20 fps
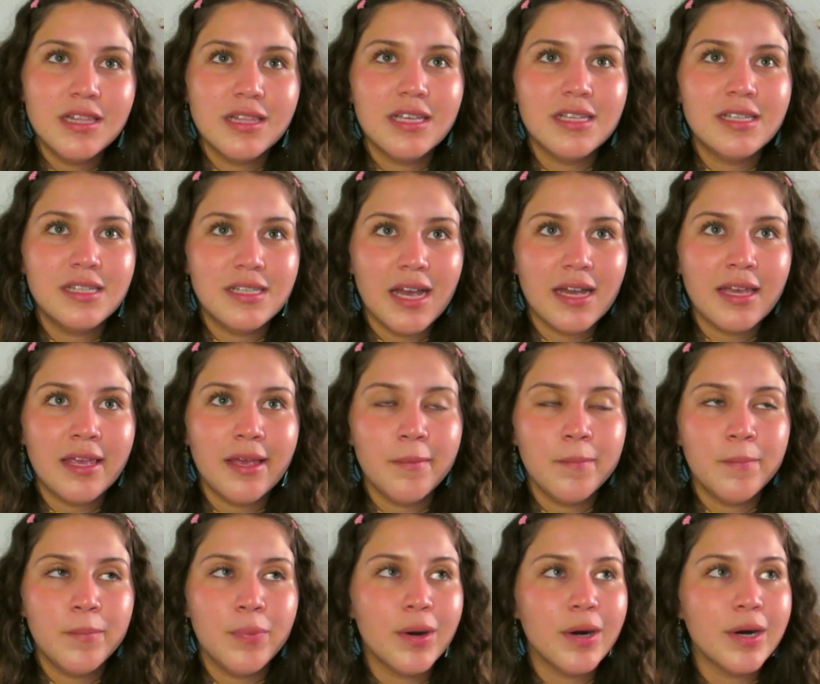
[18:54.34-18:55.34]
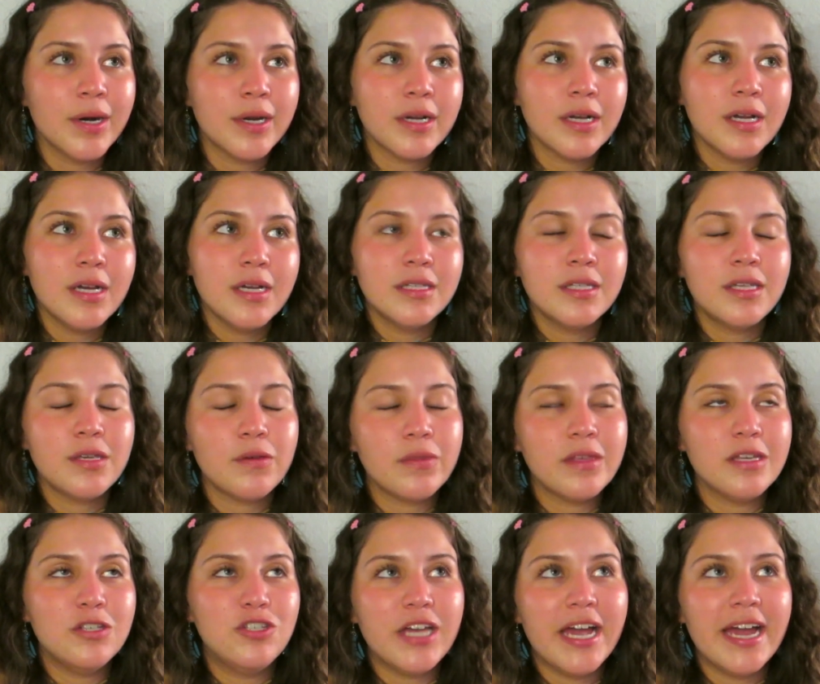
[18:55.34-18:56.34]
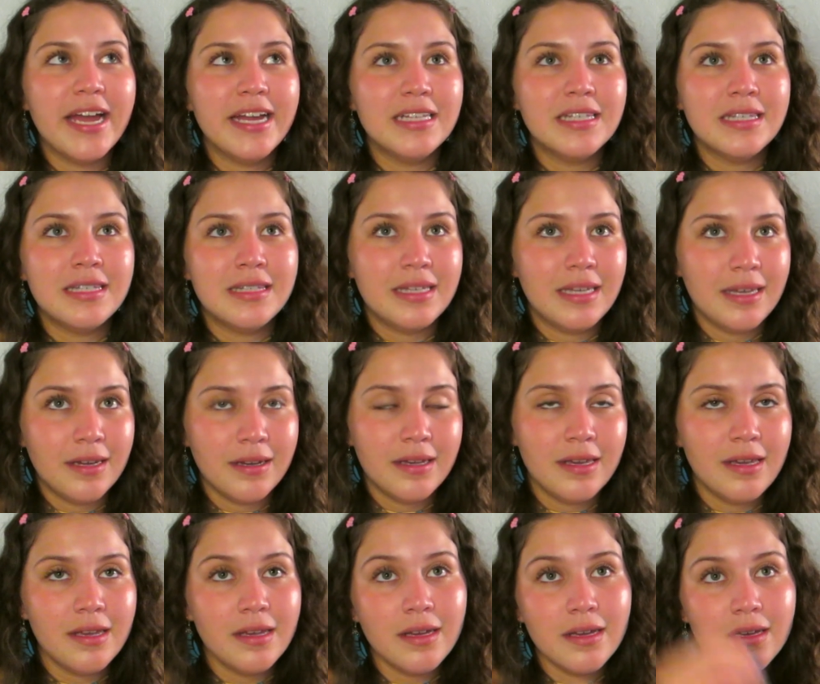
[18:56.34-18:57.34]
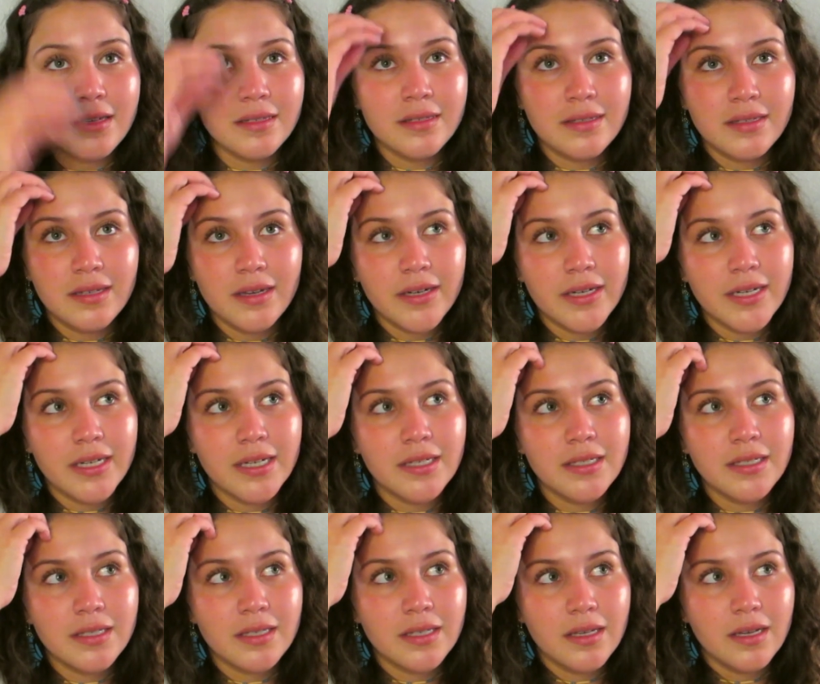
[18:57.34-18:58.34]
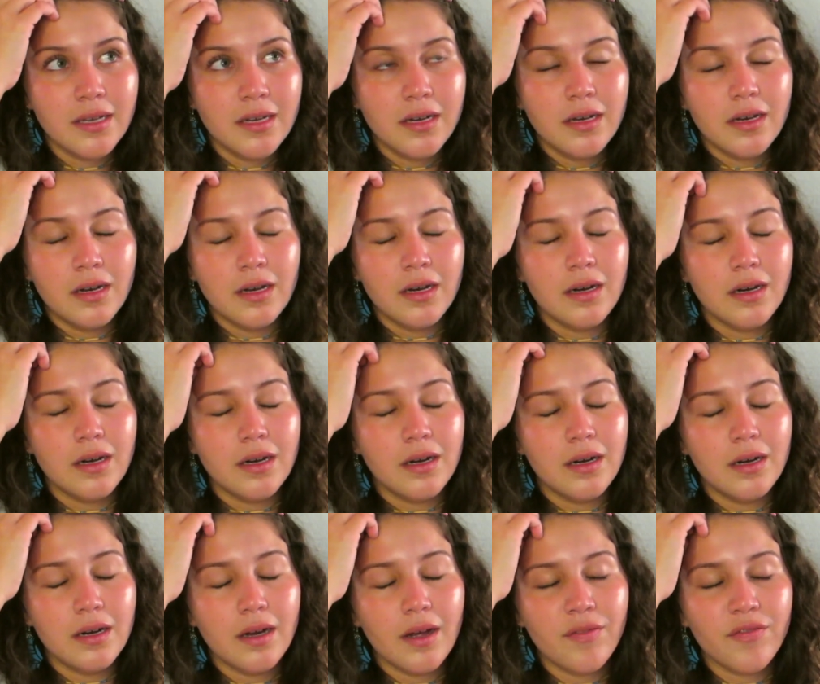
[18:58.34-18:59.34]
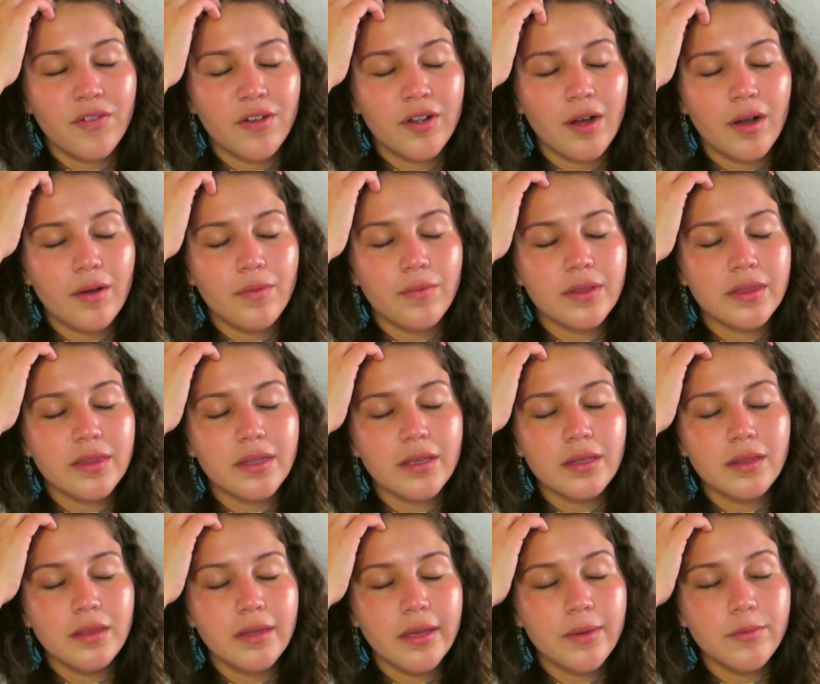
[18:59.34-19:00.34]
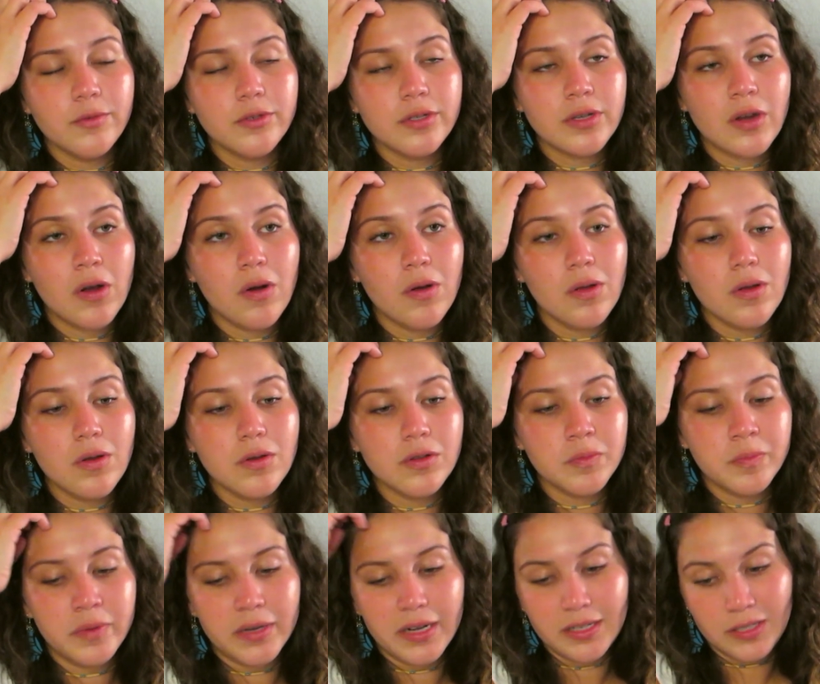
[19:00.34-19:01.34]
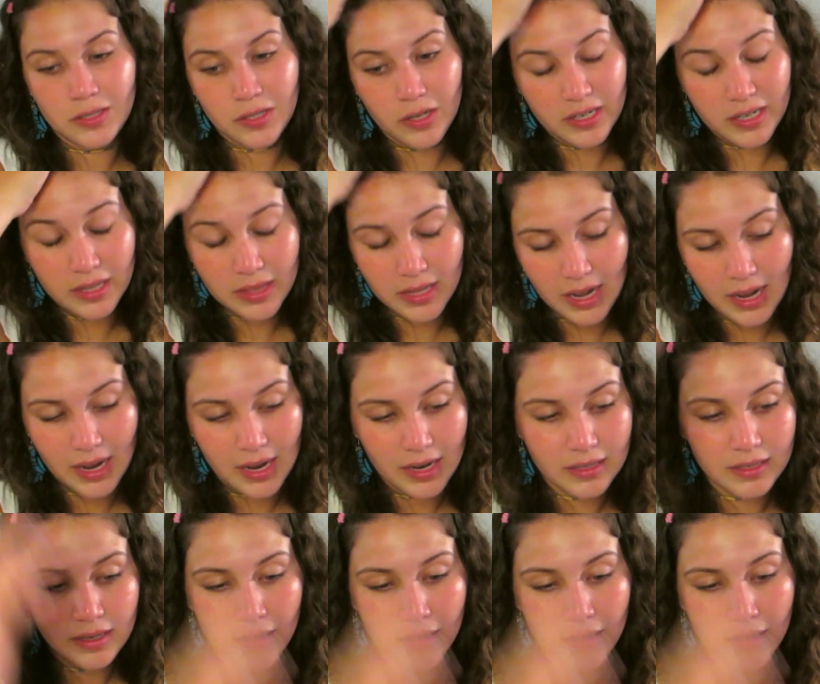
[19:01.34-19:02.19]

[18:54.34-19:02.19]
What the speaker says: the second book to the Jade City series. I forgot what the name was called, but I started that,